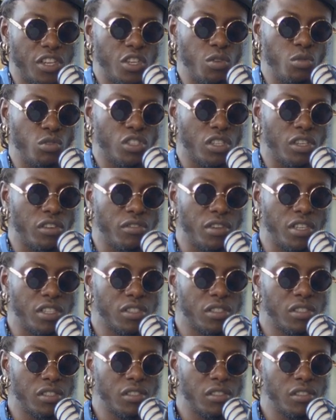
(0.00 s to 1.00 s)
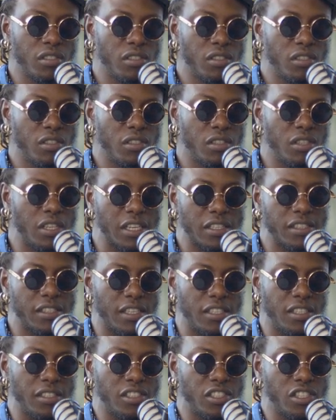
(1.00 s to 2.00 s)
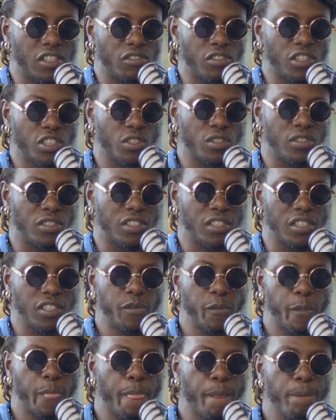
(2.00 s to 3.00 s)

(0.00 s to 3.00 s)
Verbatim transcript: new generation, like the Generation Z,